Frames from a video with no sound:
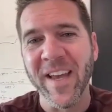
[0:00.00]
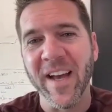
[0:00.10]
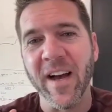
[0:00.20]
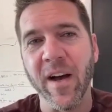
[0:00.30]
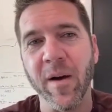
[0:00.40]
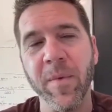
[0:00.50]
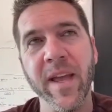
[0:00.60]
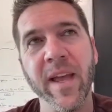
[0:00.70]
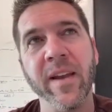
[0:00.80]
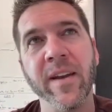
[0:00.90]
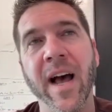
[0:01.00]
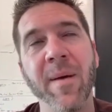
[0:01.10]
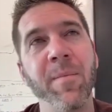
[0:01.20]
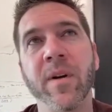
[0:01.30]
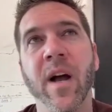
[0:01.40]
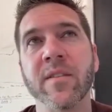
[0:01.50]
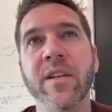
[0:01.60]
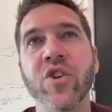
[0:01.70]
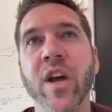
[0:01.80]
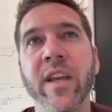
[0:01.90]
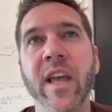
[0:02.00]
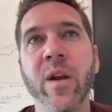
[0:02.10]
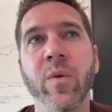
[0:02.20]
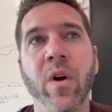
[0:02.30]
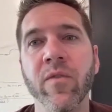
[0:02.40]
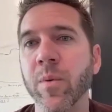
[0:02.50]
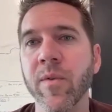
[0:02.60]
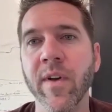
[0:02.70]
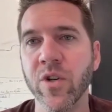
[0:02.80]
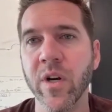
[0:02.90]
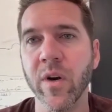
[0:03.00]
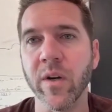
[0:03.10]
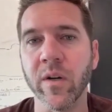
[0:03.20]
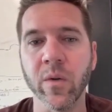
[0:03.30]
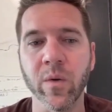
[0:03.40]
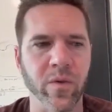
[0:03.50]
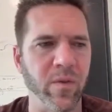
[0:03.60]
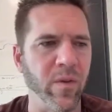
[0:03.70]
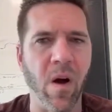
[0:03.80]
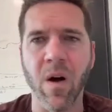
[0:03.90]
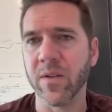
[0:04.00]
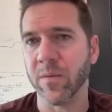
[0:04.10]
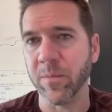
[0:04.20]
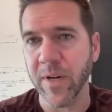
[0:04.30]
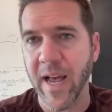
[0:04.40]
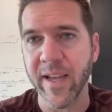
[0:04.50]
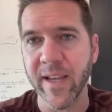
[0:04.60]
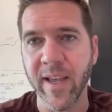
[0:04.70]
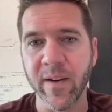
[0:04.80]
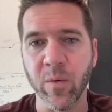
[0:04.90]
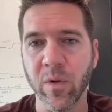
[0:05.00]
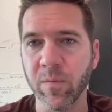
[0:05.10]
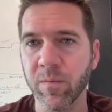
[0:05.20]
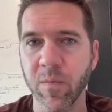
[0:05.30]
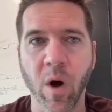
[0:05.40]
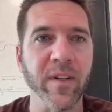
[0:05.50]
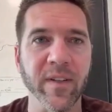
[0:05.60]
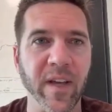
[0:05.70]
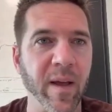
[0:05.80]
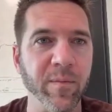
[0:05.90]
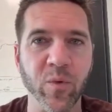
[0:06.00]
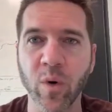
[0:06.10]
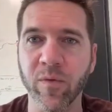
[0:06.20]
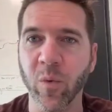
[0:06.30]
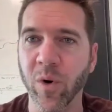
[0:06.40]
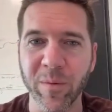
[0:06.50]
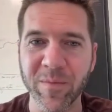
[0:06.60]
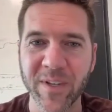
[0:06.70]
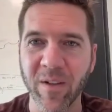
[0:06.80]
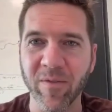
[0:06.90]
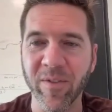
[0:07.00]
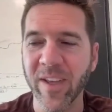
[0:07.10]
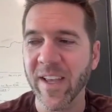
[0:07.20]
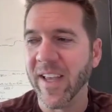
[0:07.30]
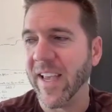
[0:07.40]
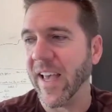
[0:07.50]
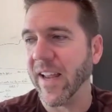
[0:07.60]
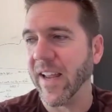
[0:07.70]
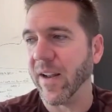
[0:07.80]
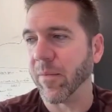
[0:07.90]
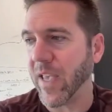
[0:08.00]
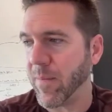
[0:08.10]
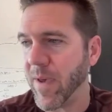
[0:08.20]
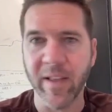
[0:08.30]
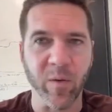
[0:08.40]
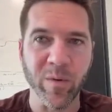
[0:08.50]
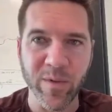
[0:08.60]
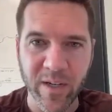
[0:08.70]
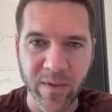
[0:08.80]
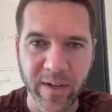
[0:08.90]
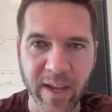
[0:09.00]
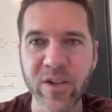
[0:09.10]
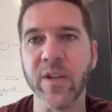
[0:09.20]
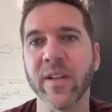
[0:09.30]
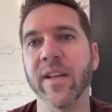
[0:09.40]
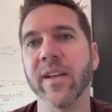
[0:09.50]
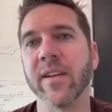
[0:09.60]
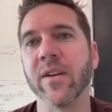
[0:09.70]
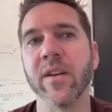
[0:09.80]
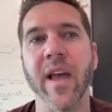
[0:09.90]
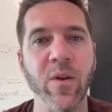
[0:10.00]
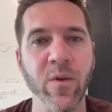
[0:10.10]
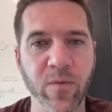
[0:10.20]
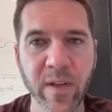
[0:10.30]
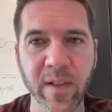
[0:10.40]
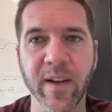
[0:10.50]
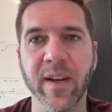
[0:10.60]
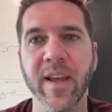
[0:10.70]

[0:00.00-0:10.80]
And I'm constantly checking in with our VP of engineering, who's just an awesome guy and will oftentimes overwork himself. And I'm like, hey man, like when was last vacation? Like, how you feeling?